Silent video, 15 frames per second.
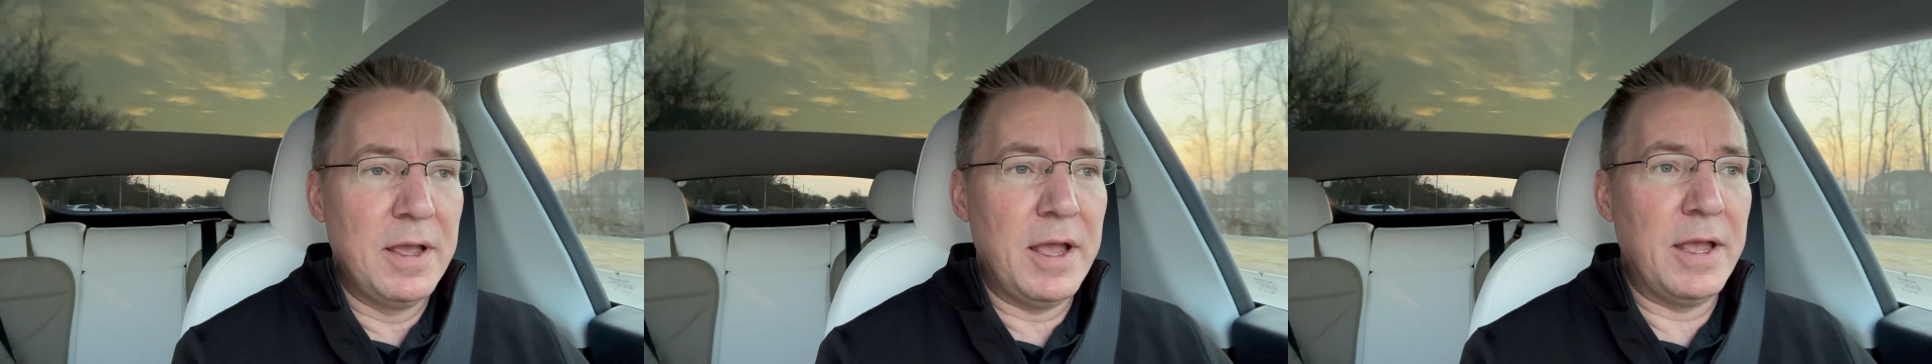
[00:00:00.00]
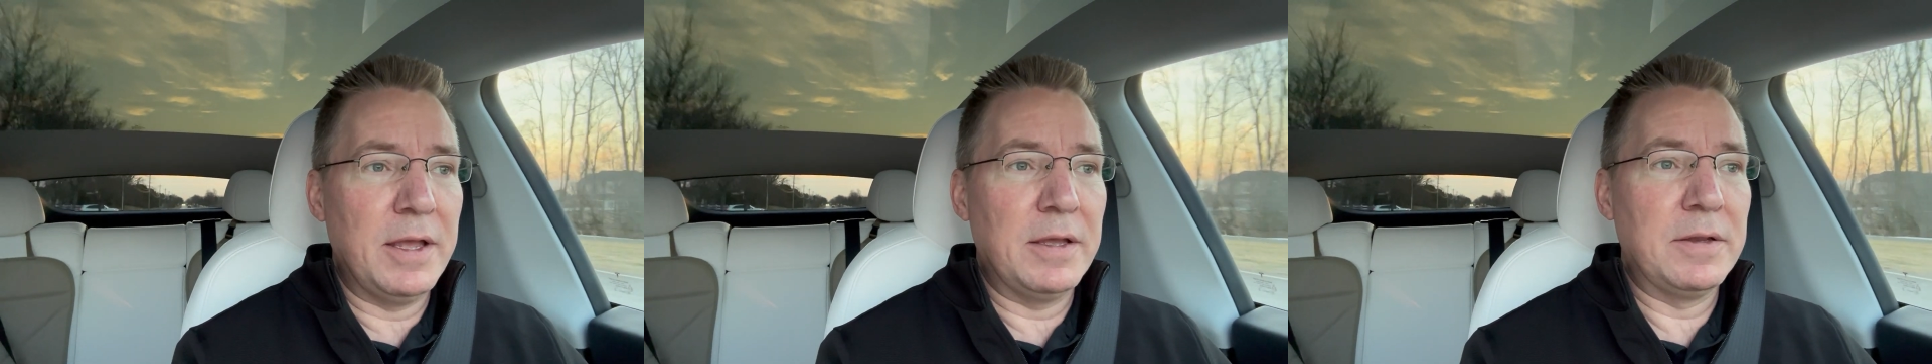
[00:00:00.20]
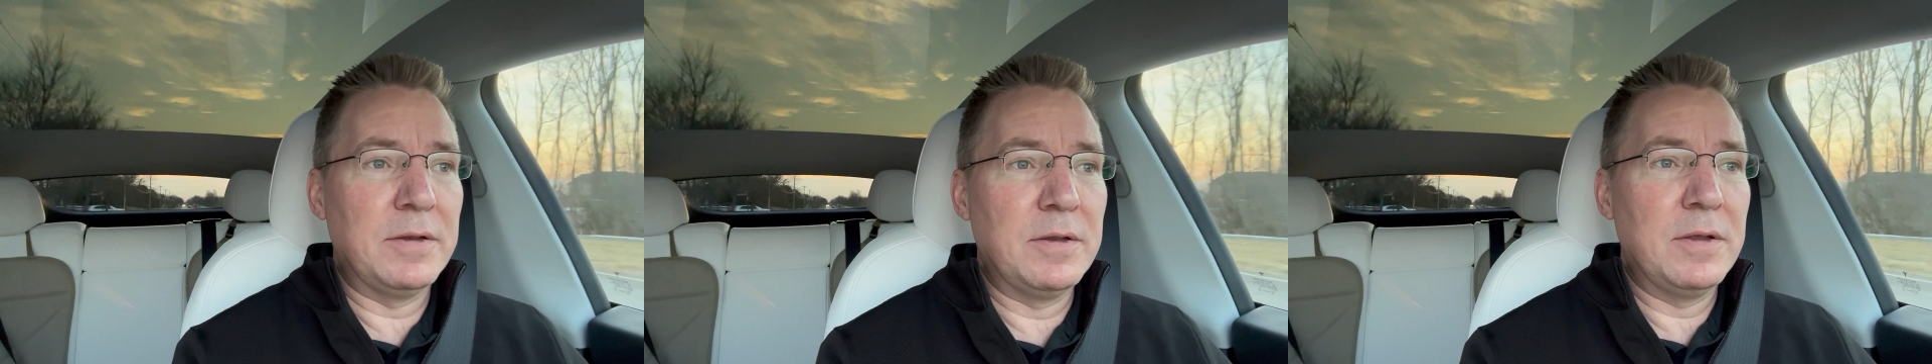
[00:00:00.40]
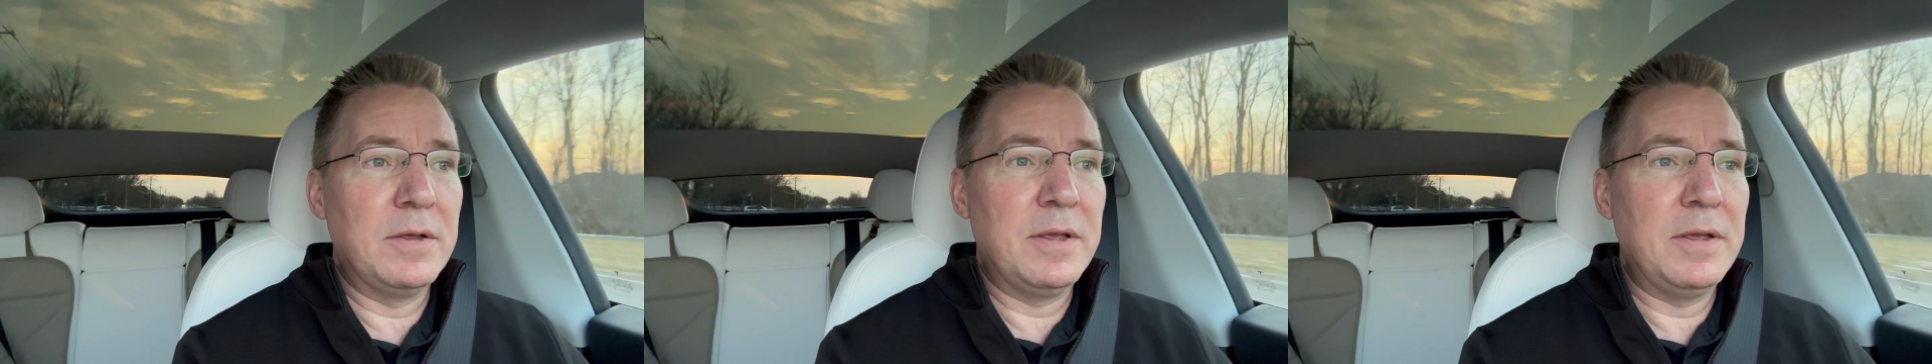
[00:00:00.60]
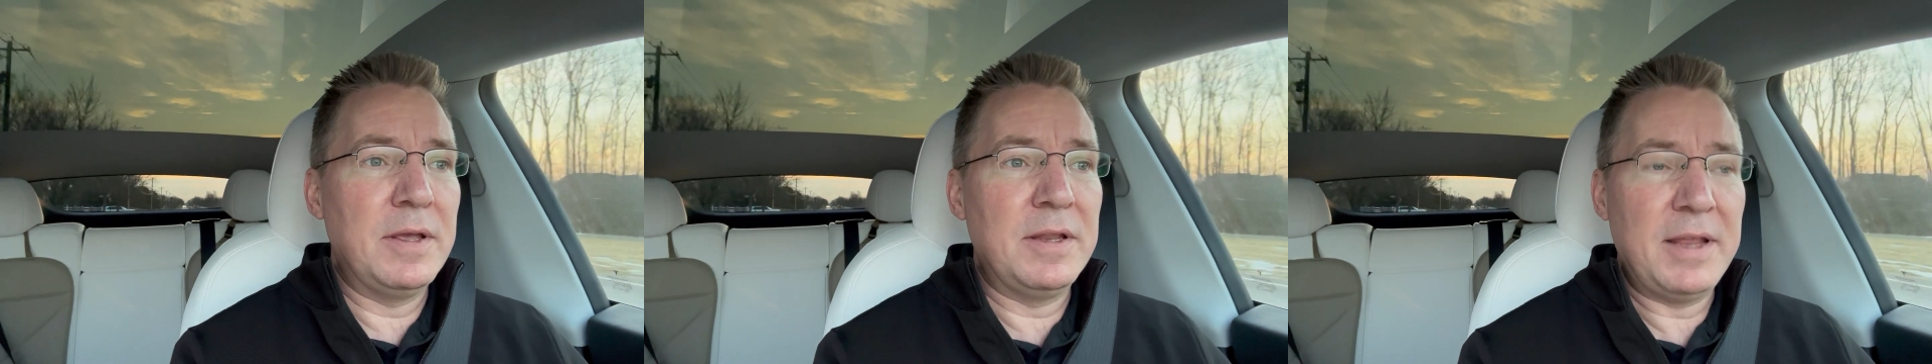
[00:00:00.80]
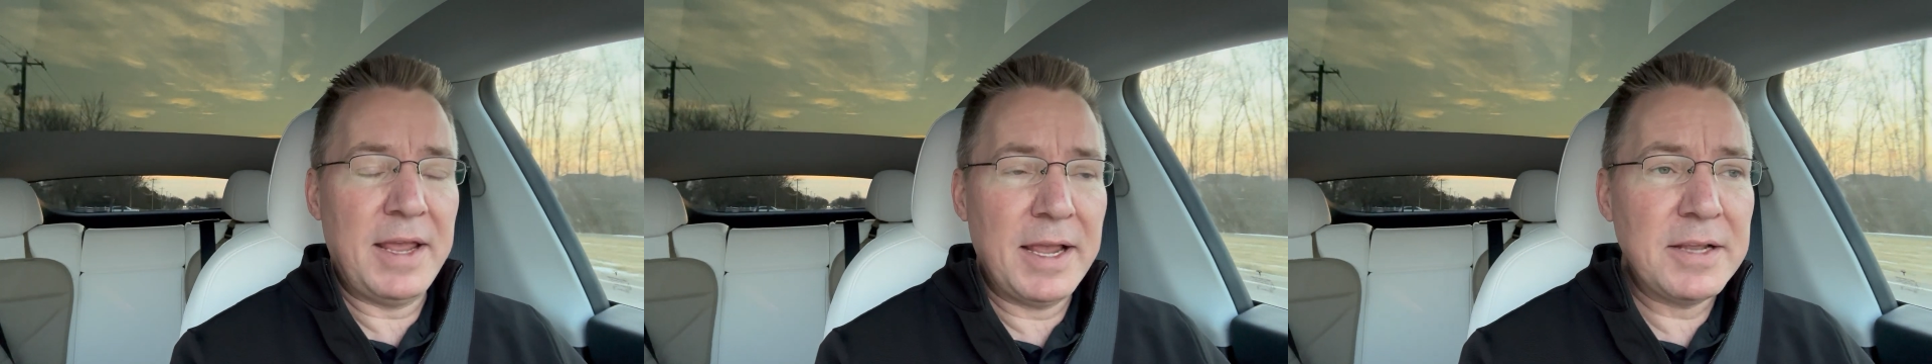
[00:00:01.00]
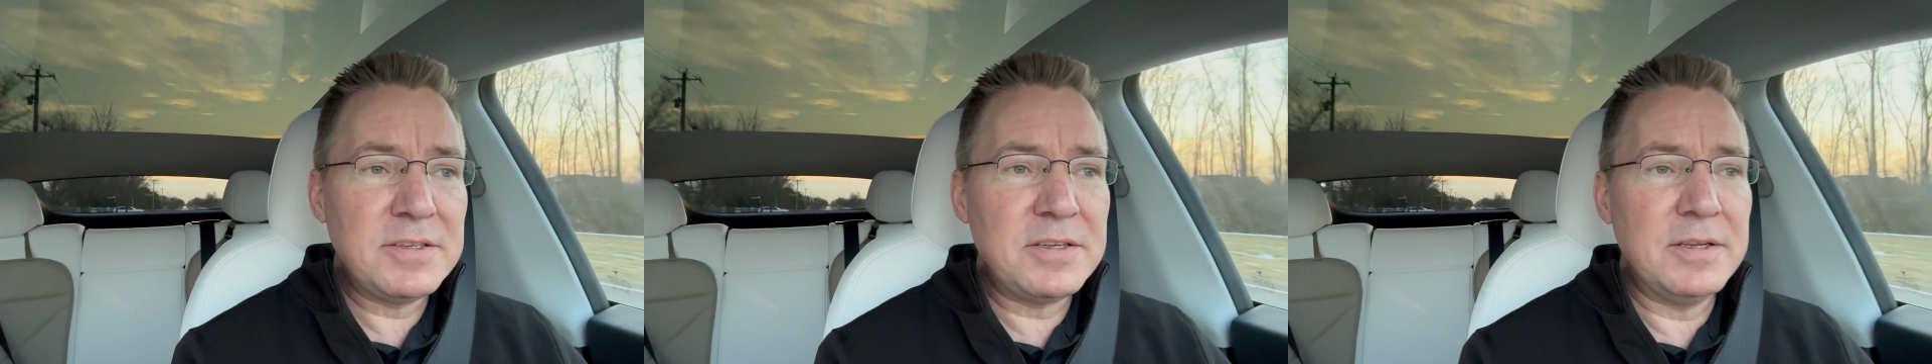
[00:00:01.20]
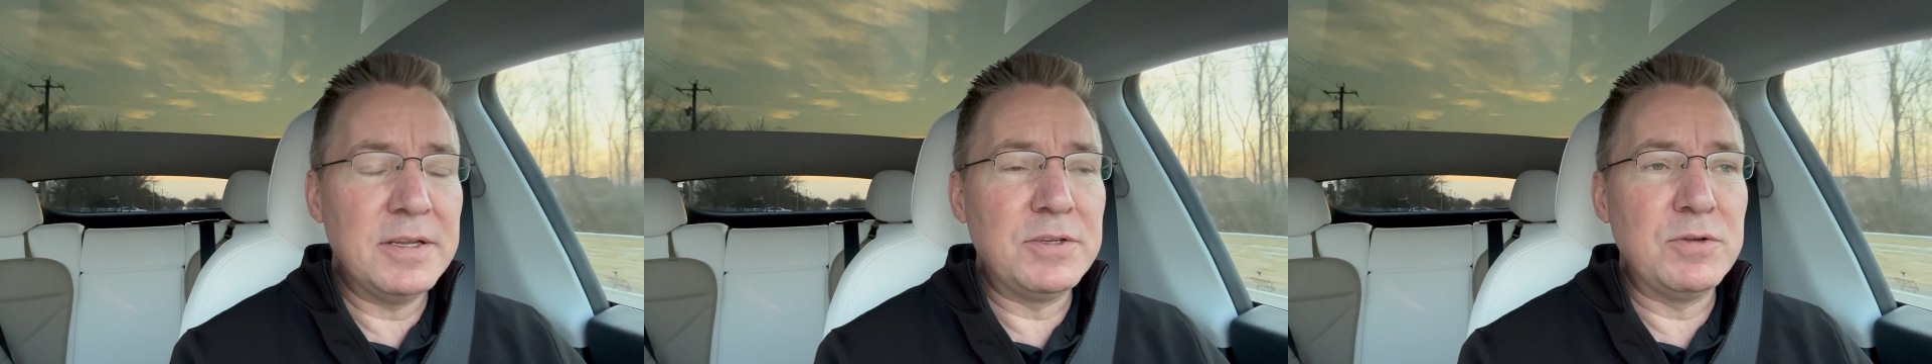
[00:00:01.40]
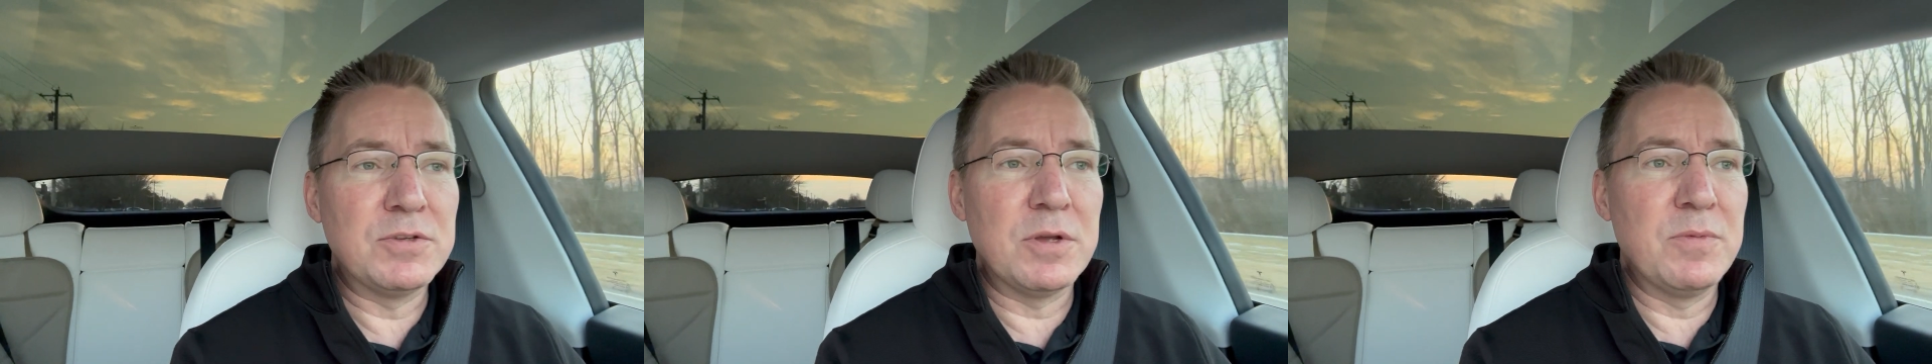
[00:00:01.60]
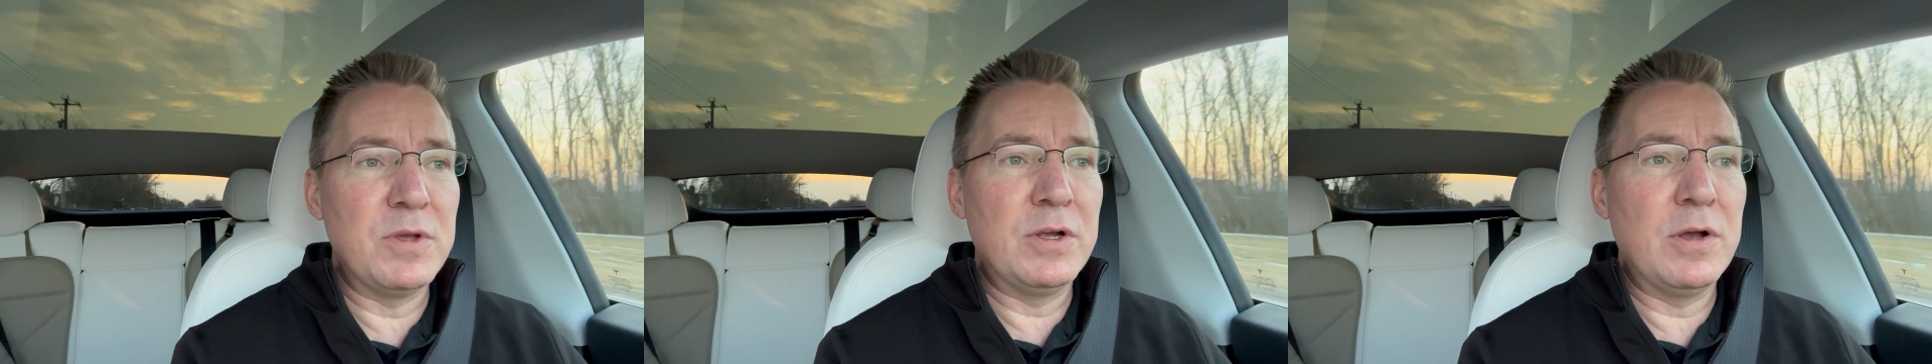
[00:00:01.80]
and enhancing it to
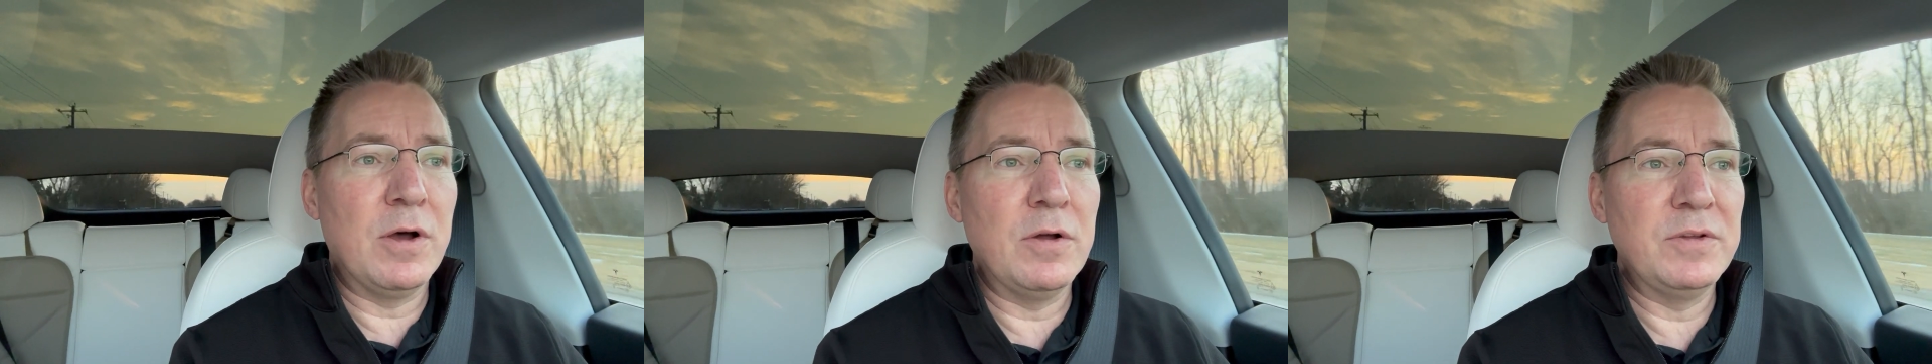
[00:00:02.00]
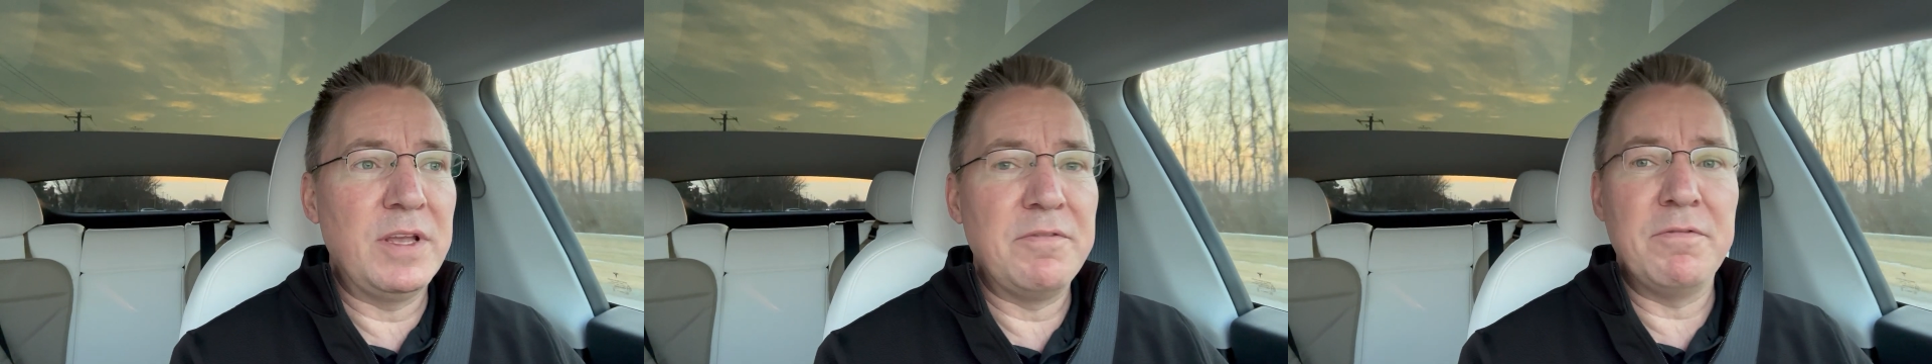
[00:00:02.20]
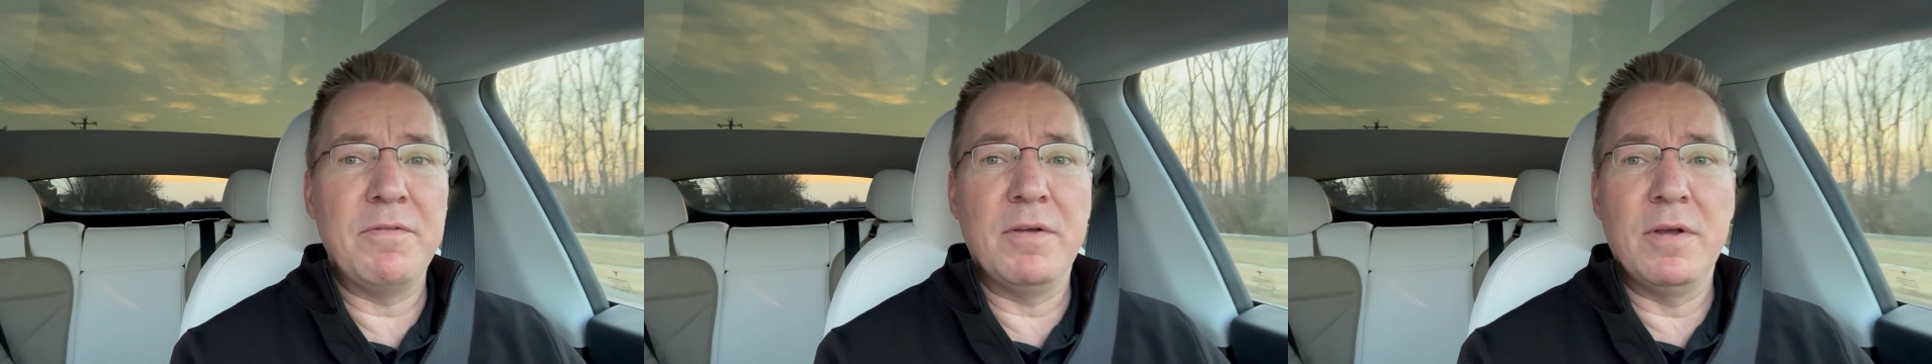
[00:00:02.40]
something called a